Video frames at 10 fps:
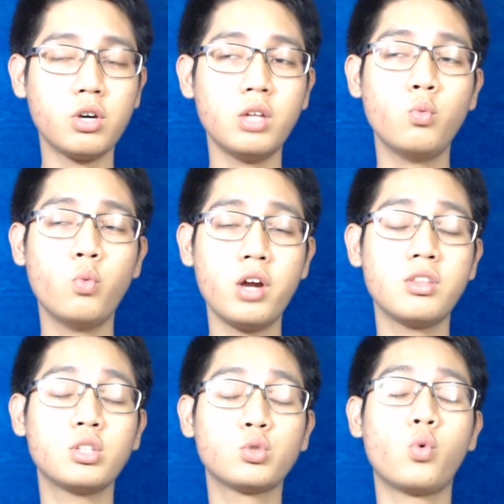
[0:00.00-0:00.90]
can wear
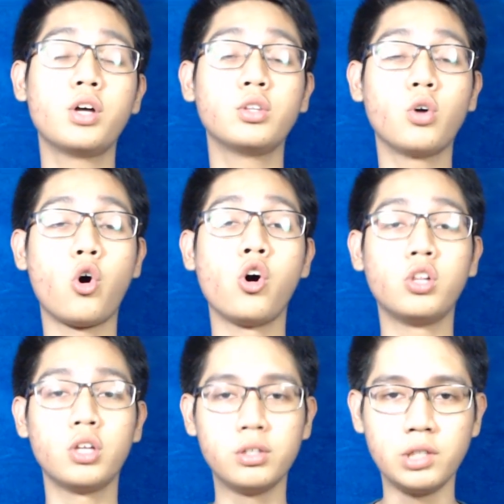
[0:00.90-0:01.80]
this one
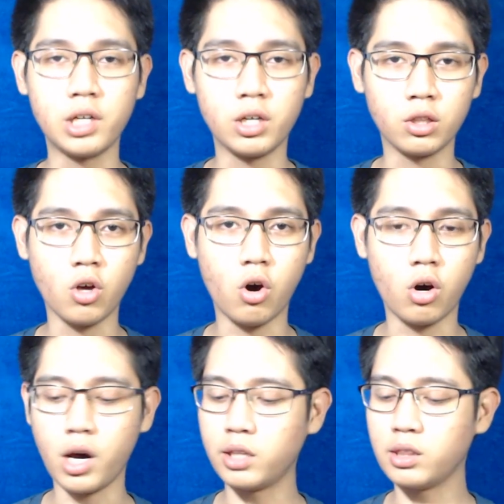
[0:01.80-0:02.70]
all year
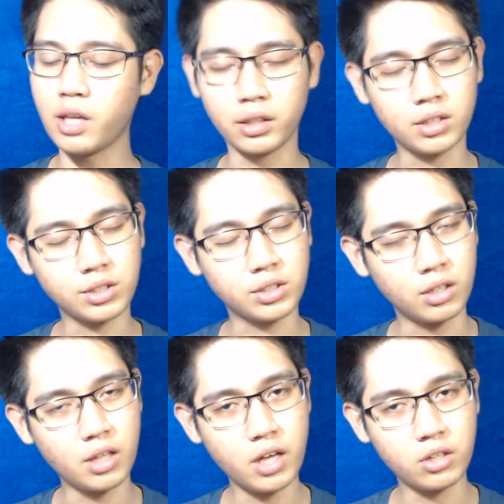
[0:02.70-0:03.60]
long, unlike
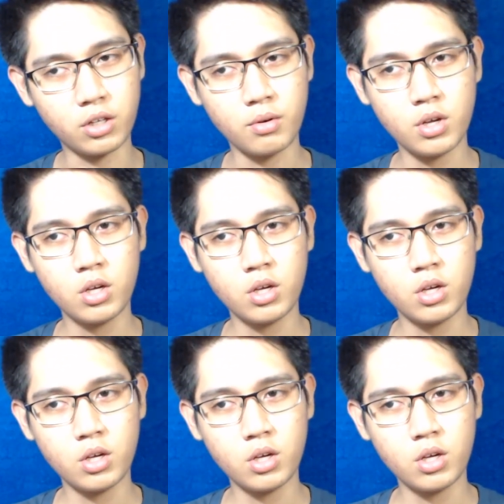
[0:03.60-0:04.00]
Tuscan Leather,